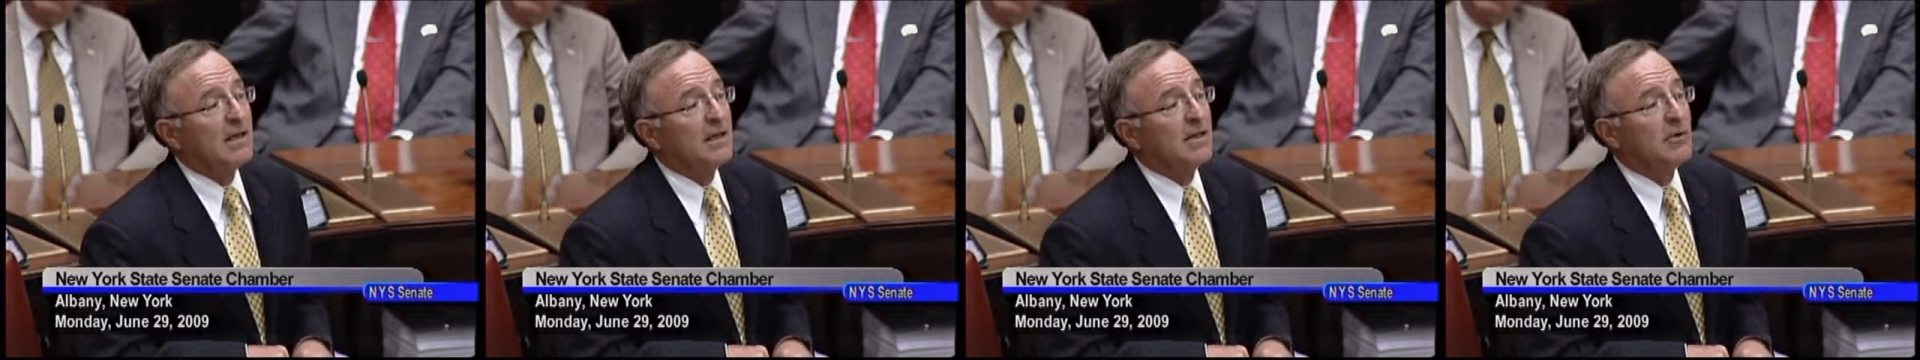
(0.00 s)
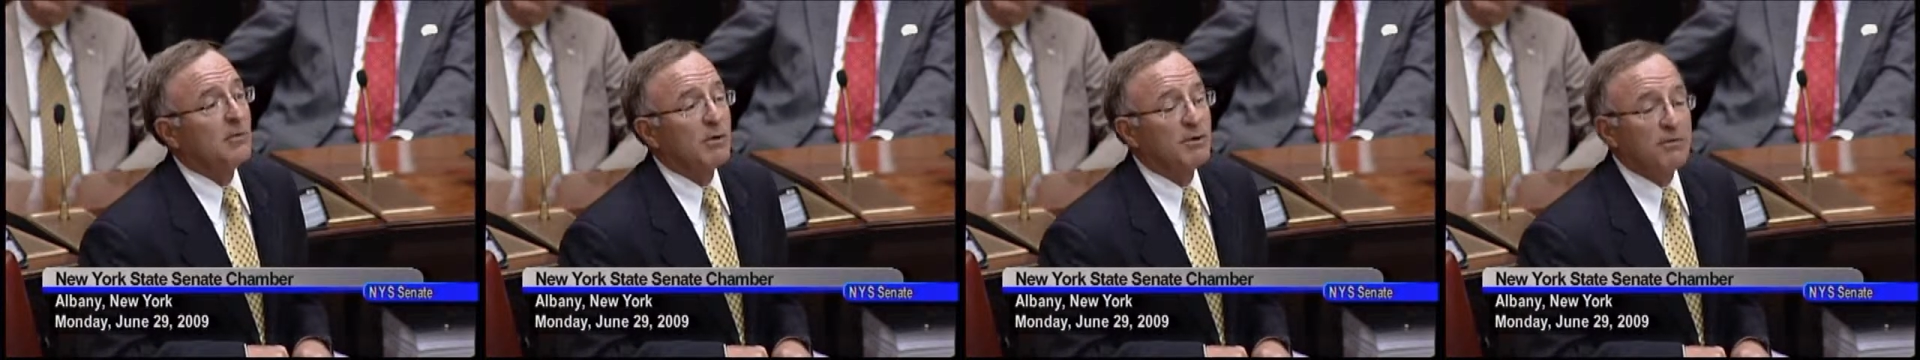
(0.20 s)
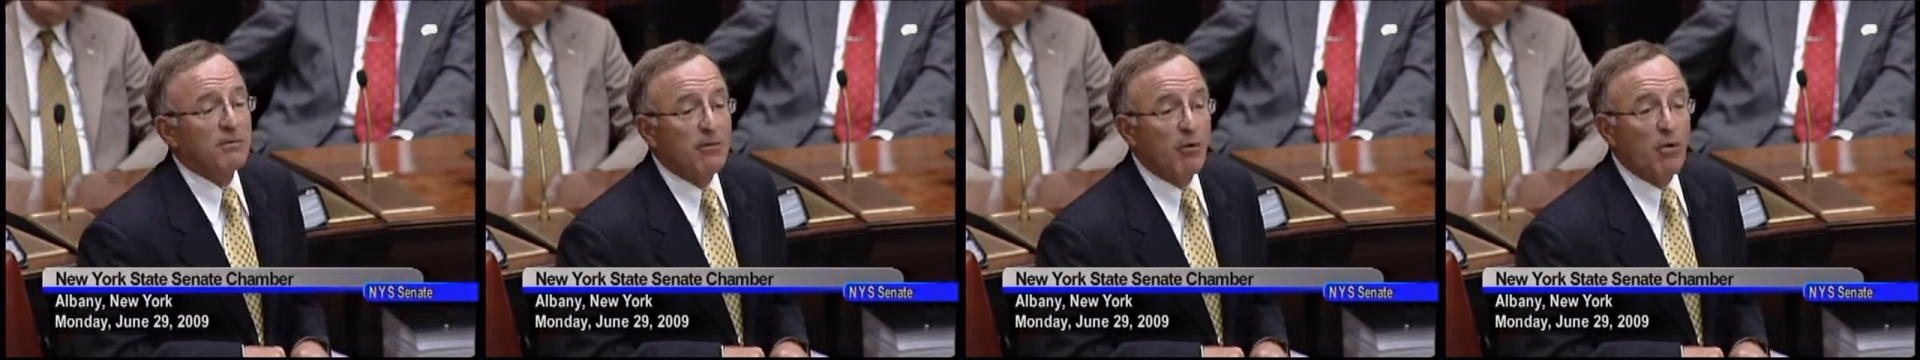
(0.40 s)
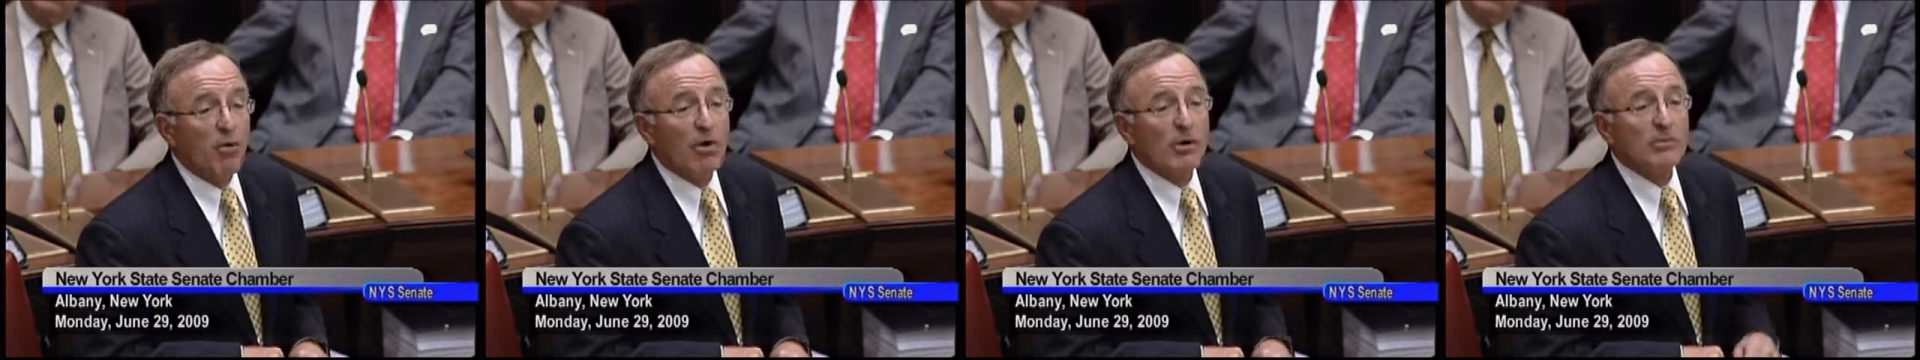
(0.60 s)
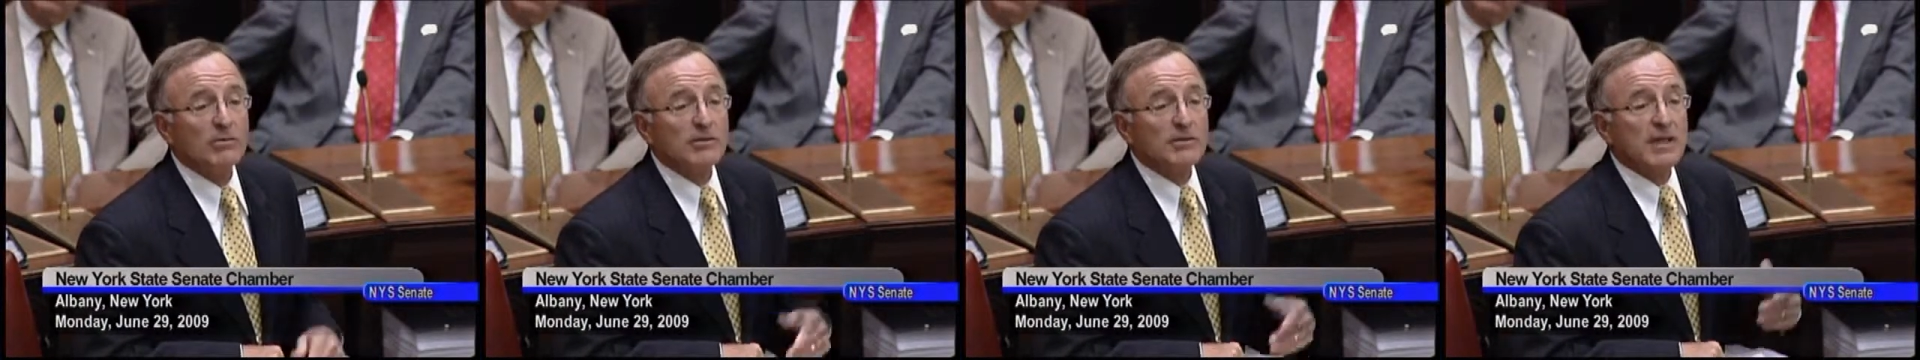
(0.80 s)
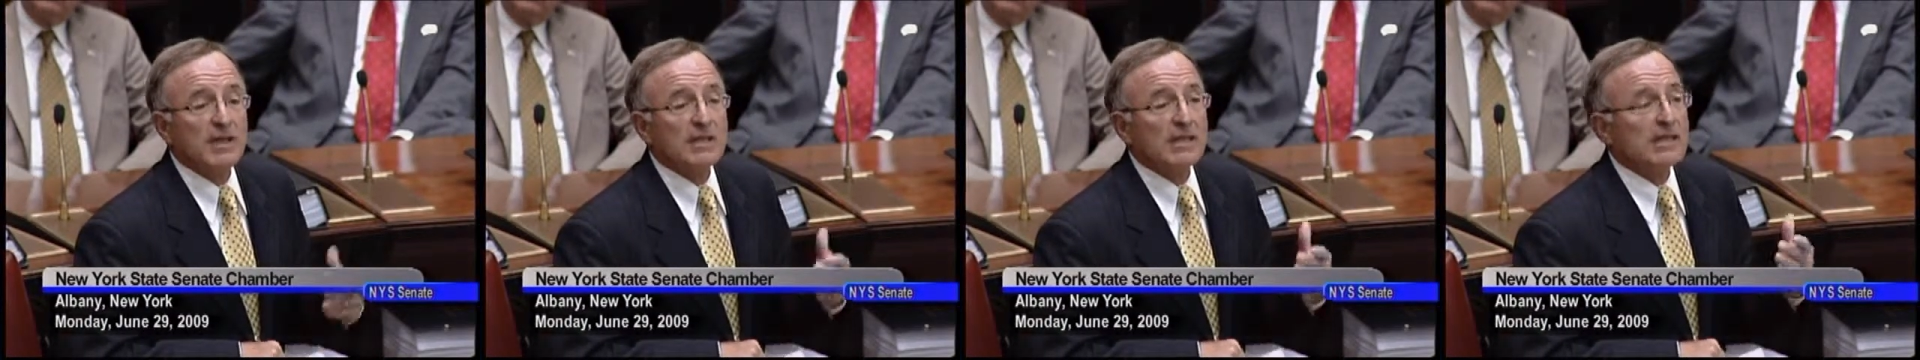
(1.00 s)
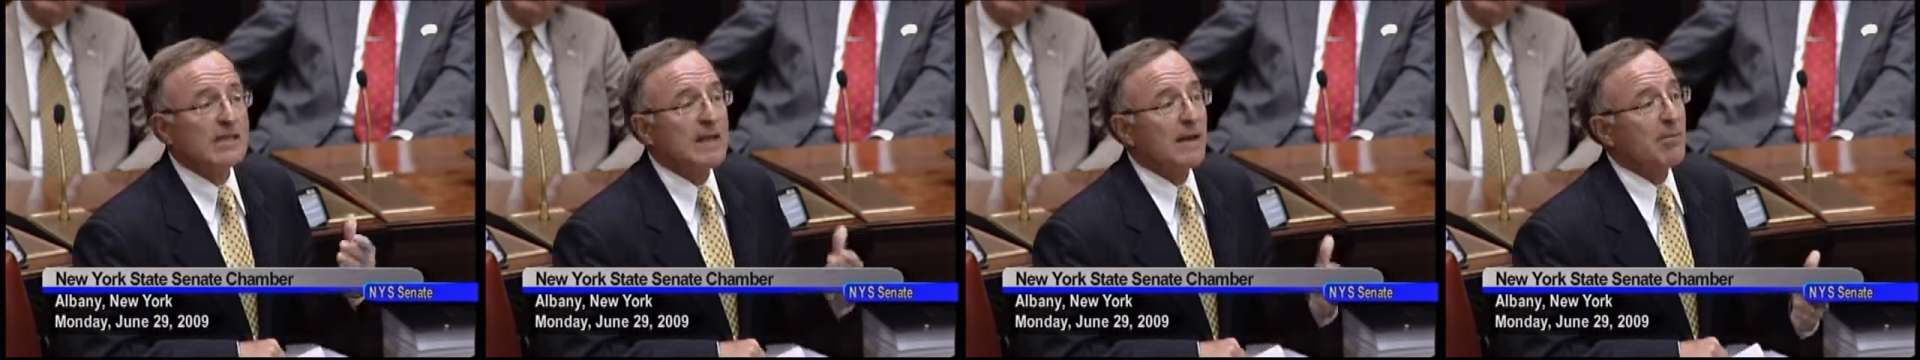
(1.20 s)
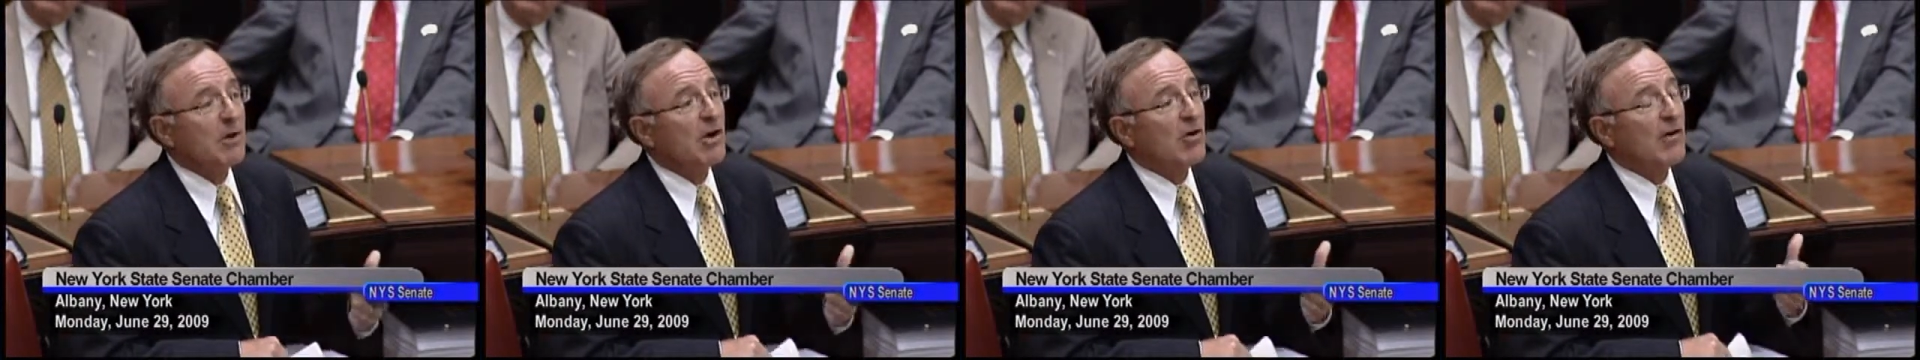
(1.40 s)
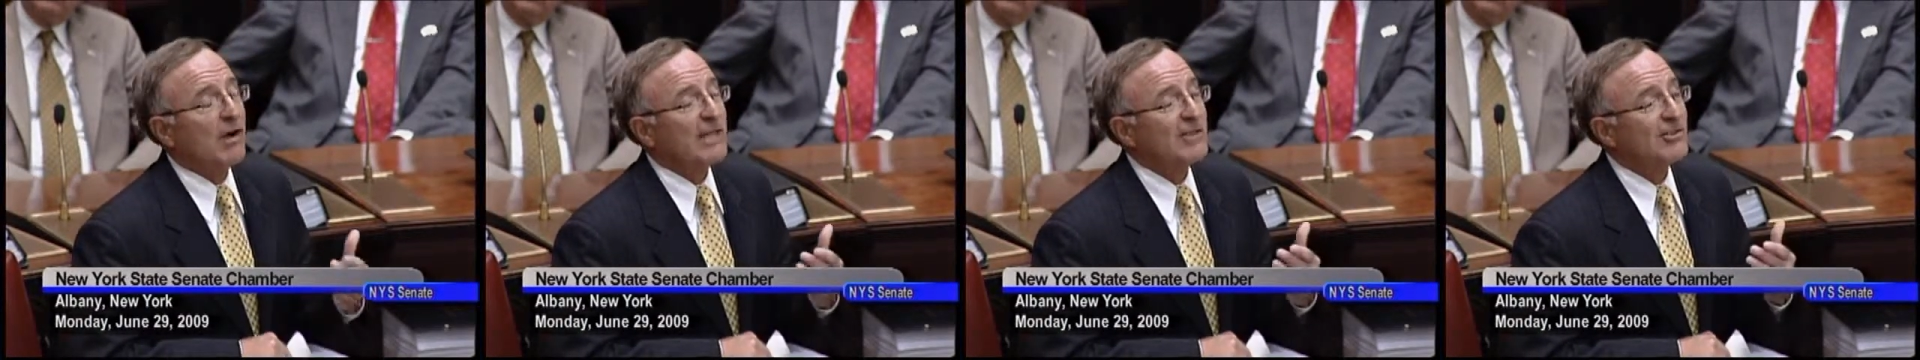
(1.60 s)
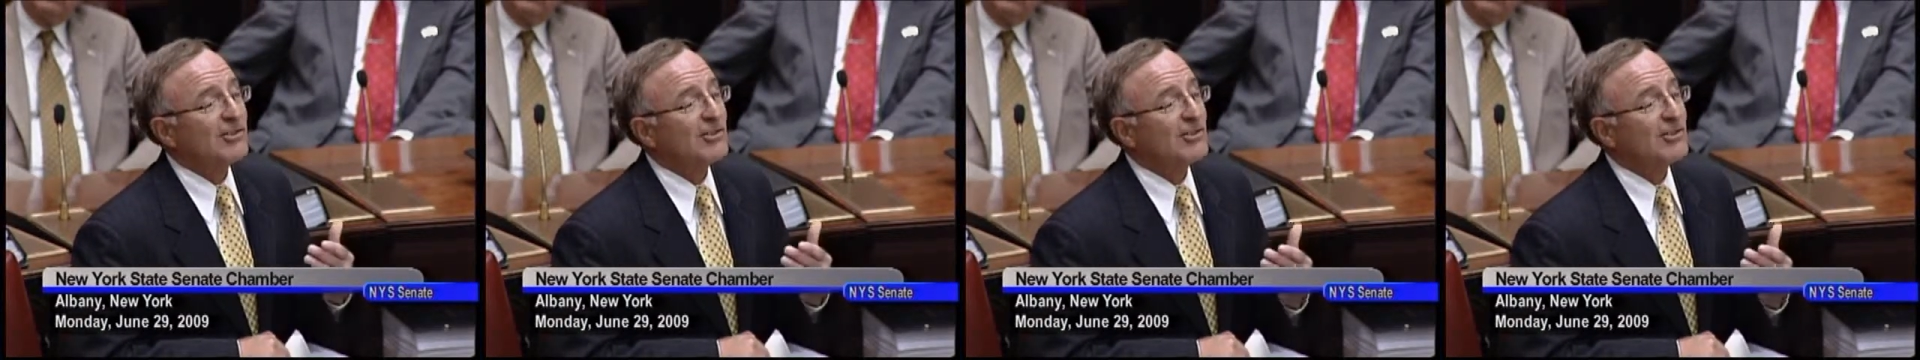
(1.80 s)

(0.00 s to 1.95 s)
the reforms that the Democrats